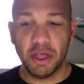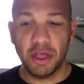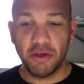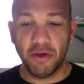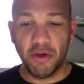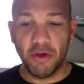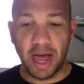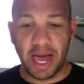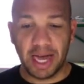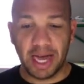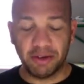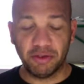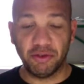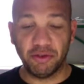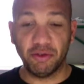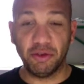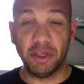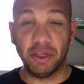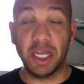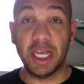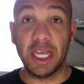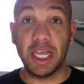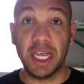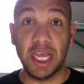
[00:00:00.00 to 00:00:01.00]
you
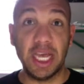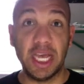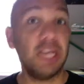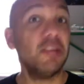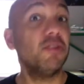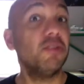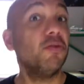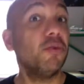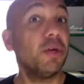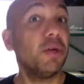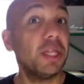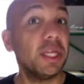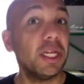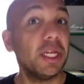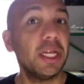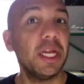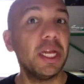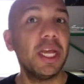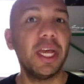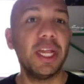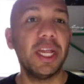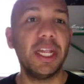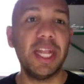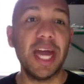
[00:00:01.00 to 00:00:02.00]
actually engage with it,
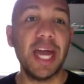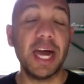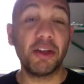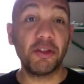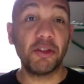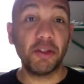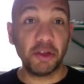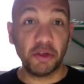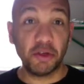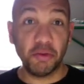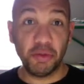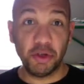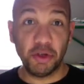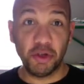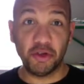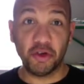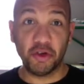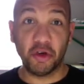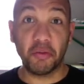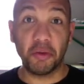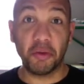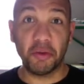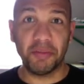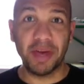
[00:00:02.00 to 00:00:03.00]
not on the
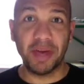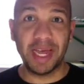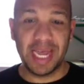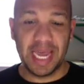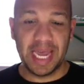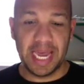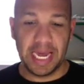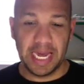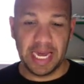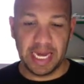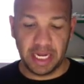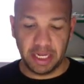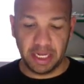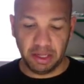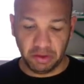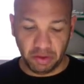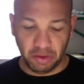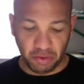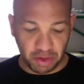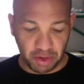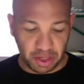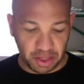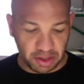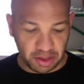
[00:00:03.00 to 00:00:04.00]
computer, but by hand. So
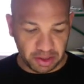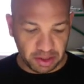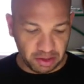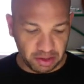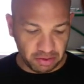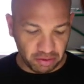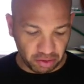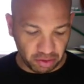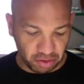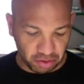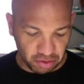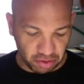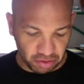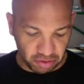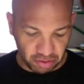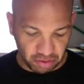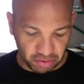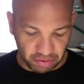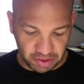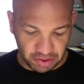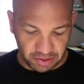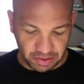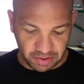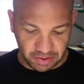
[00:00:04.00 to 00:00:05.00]
one of the things you're going to do
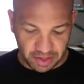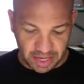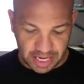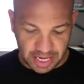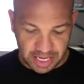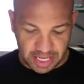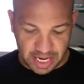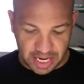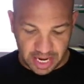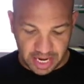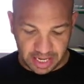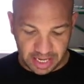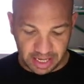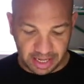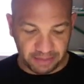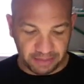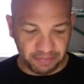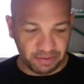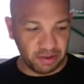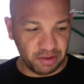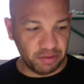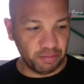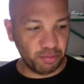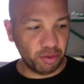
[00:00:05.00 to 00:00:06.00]
is, and I
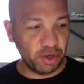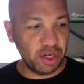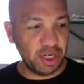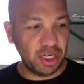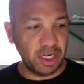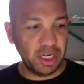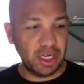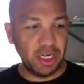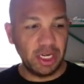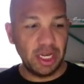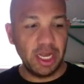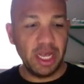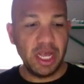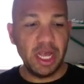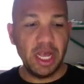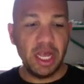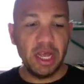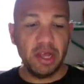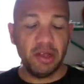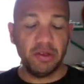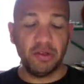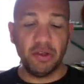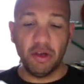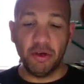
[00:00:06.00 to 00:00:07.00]
have this printed,
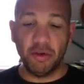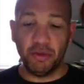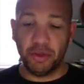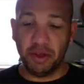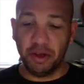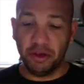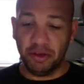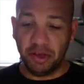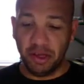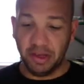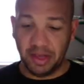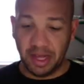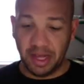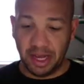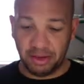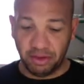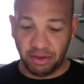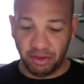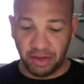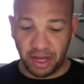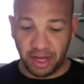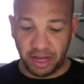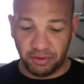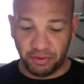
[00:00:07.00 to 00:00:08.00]
so there's this
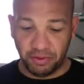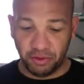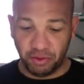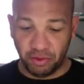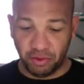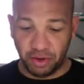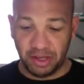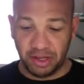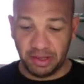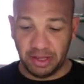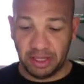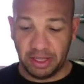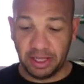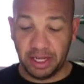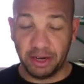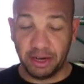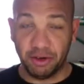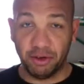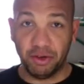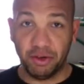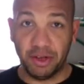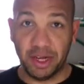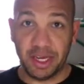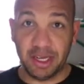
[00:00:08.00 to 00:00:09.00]
exercise for tracing
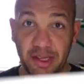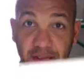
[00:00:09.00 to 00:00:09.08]
letters, and